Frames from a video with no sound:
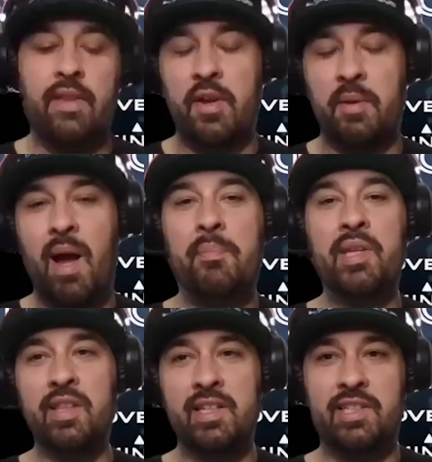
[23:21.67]
there might be
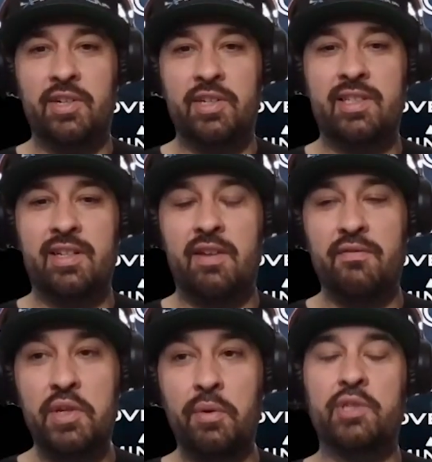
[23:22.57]
listeners and
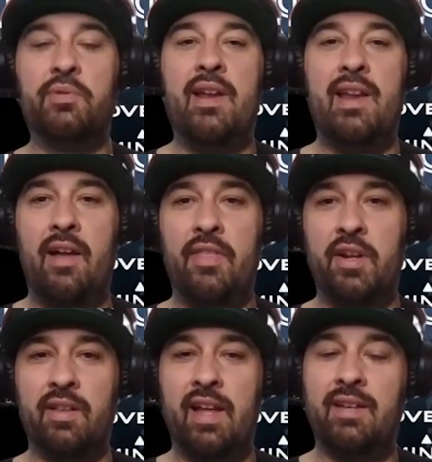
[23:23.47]
viewers right now that
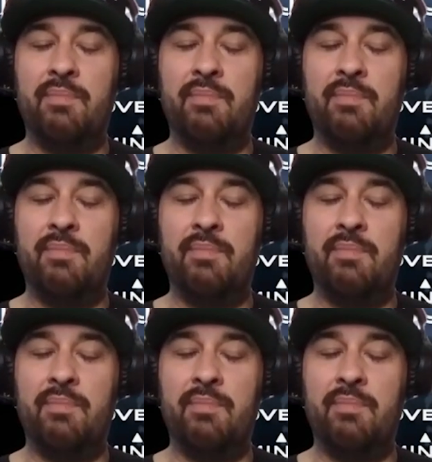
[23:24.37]
are like,